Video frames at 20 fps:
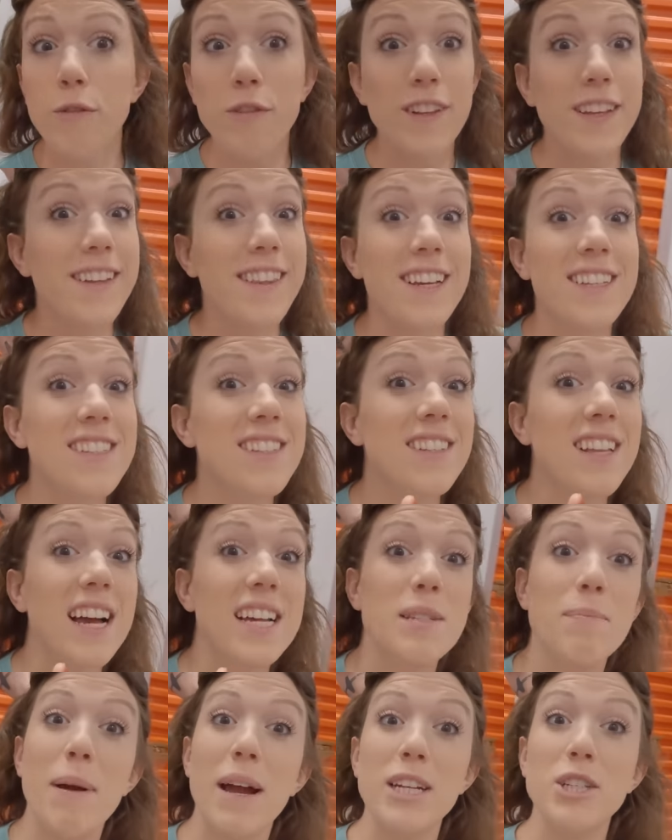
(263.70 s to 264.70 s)
Hopefully that's the
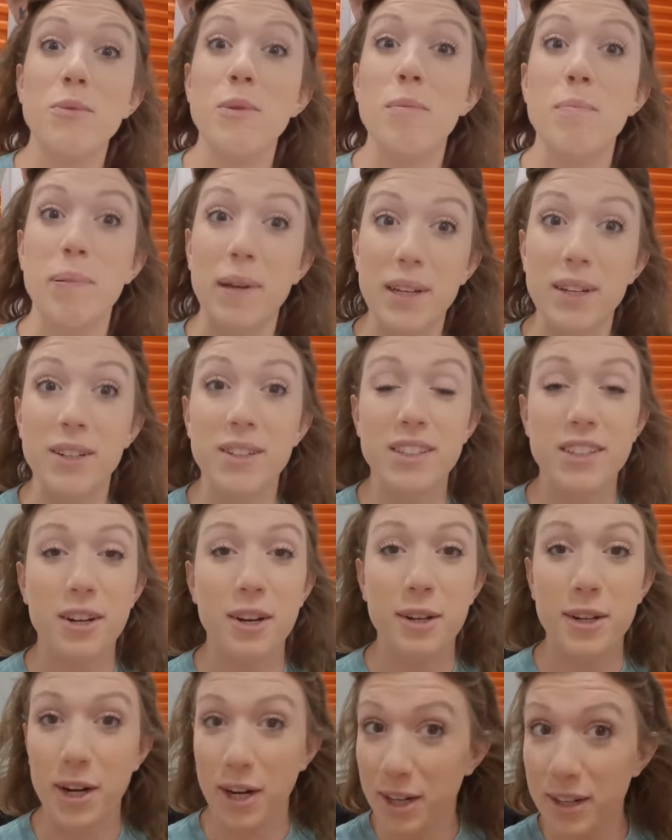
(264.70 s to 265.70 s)
last batch we build in
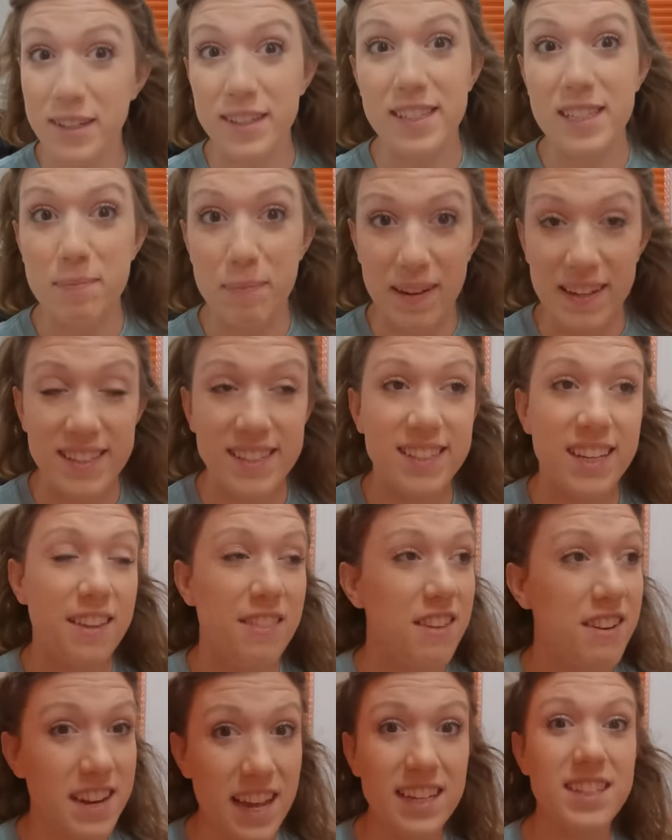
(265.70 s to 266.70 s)
our current space
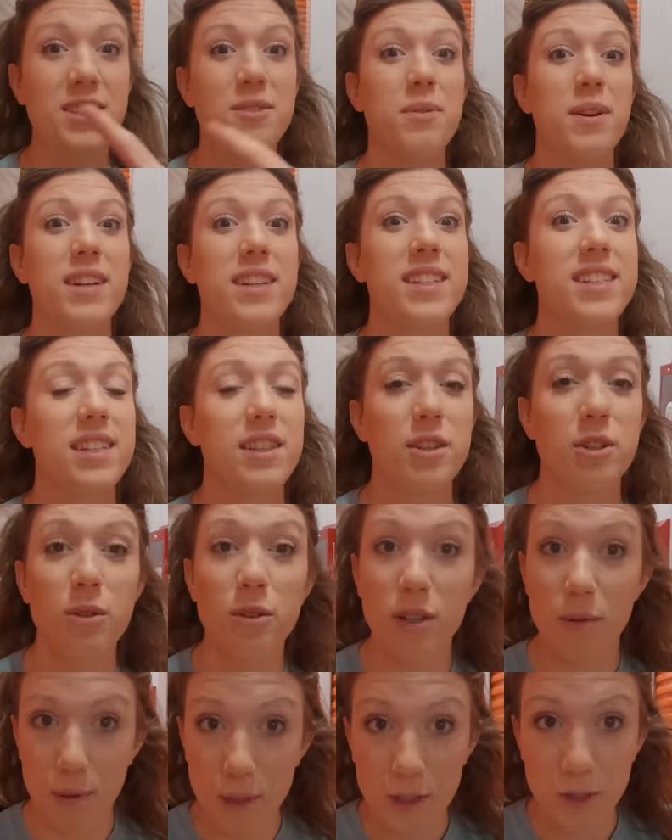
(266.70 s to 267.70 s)
and the next one is in the new
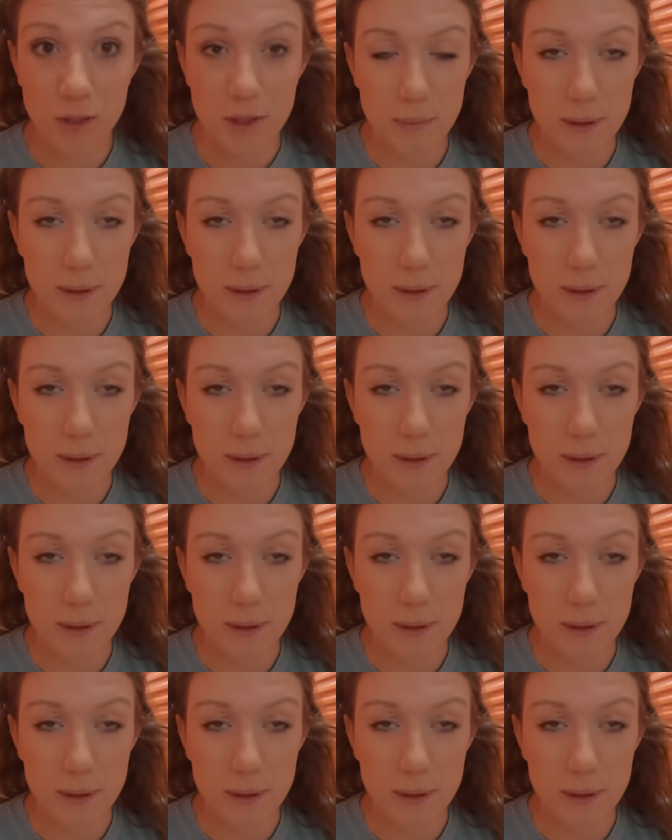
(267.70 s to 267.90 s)
commercial